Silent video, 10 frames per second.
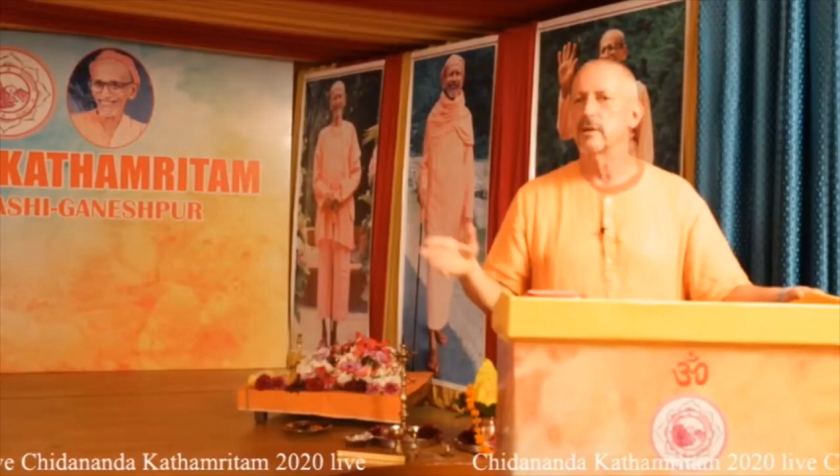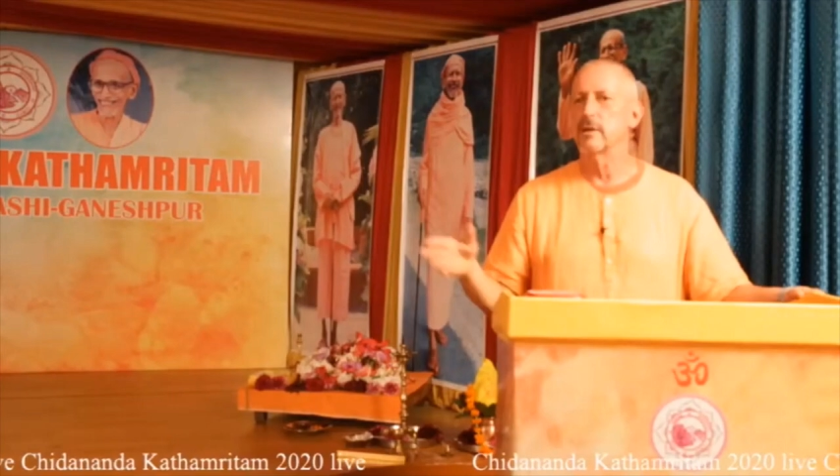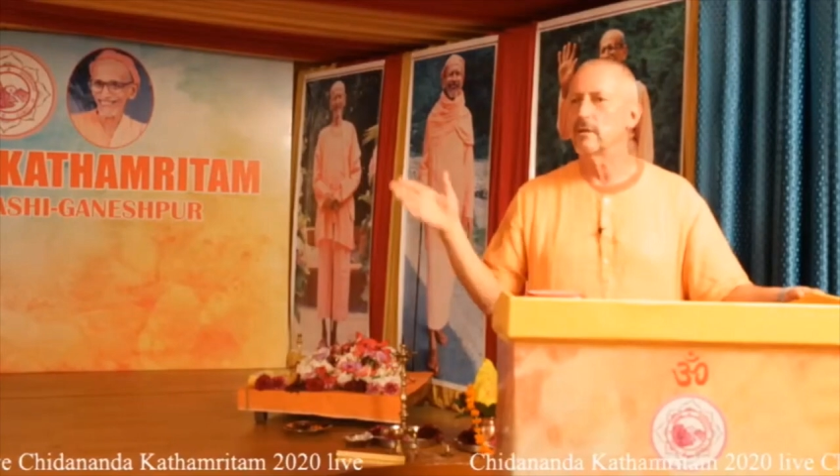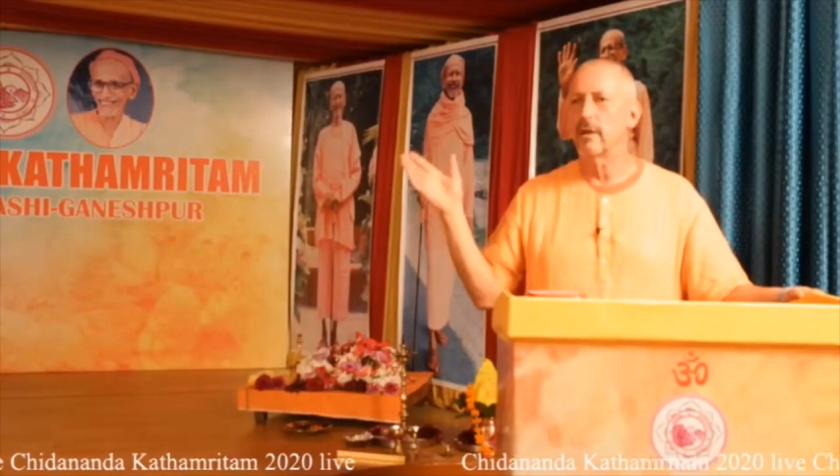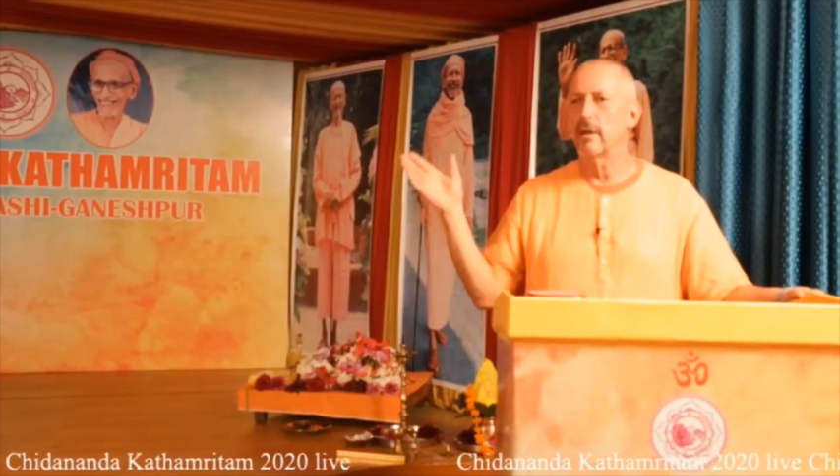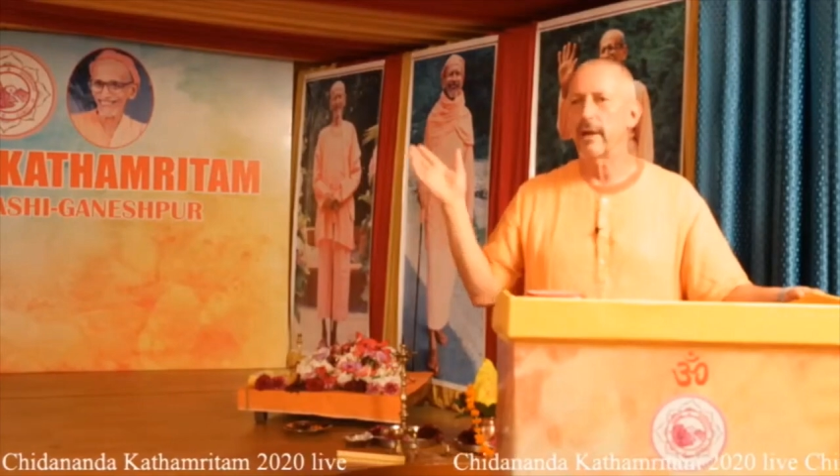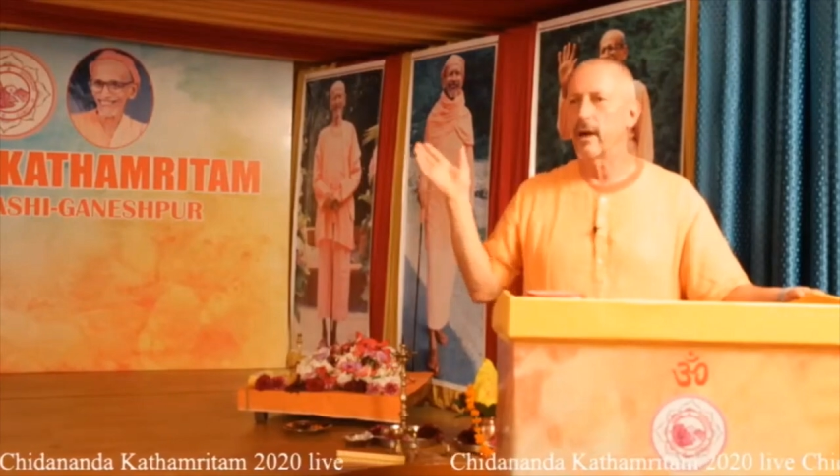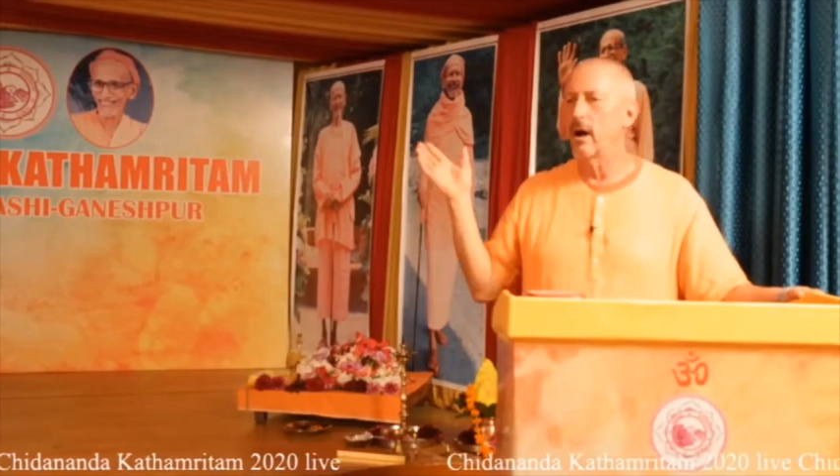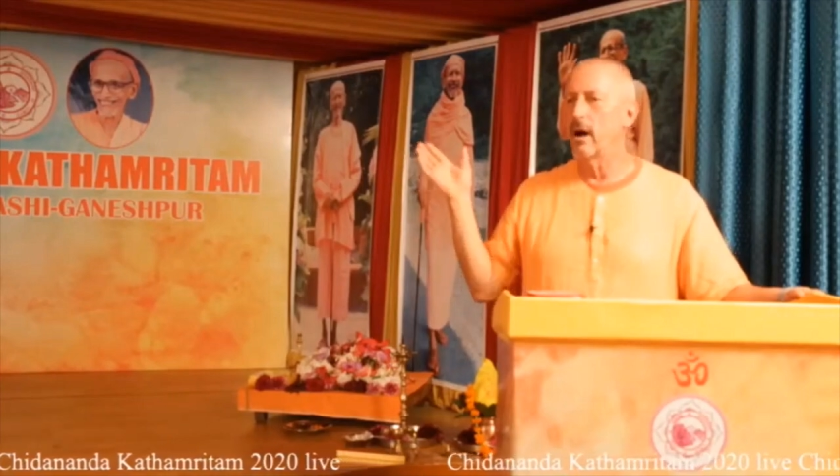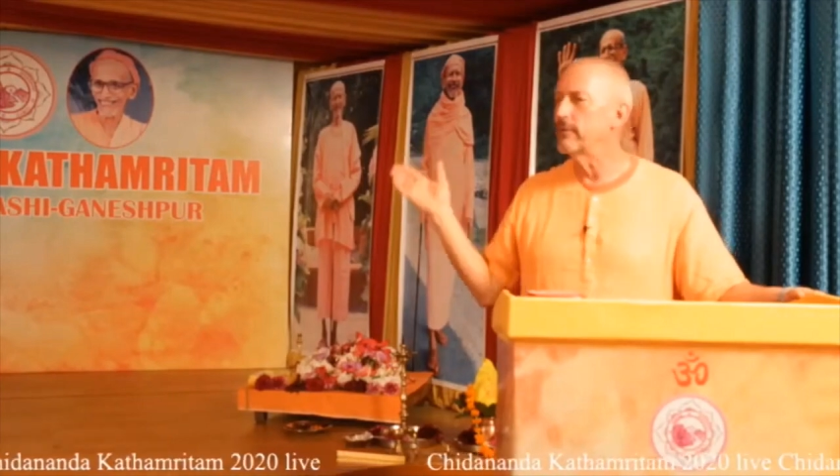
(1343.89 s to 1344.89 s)
we
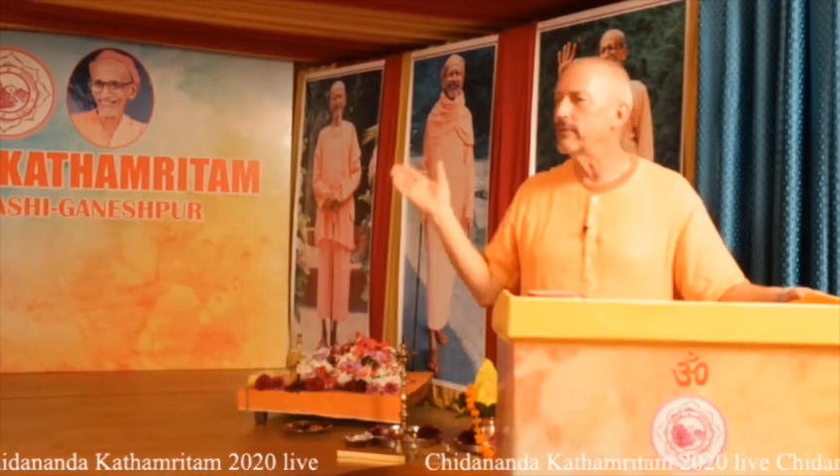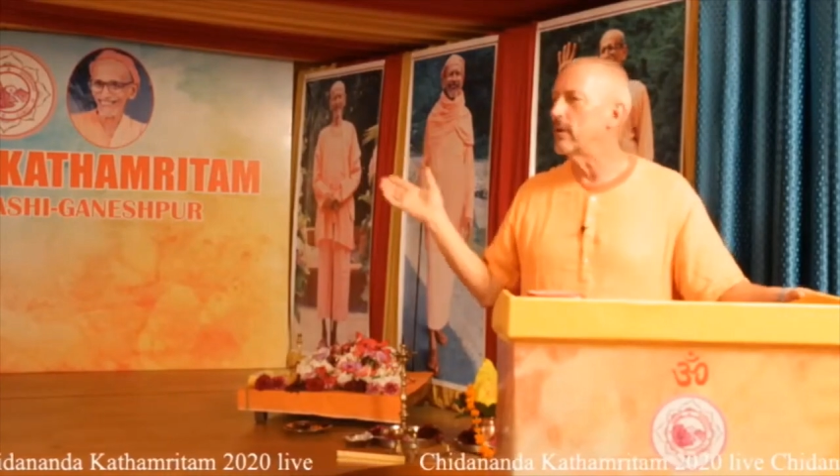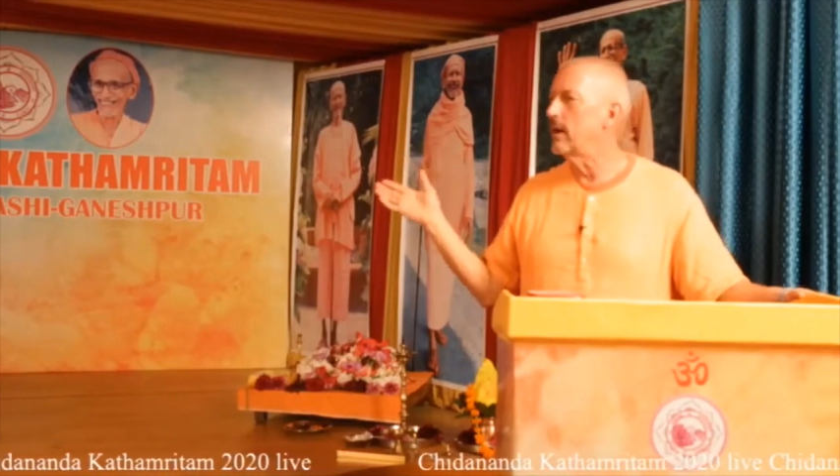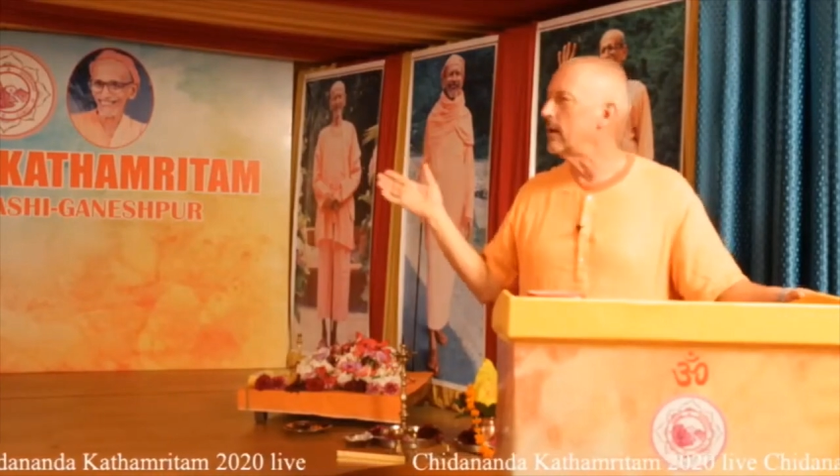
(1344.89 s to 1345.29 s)
offer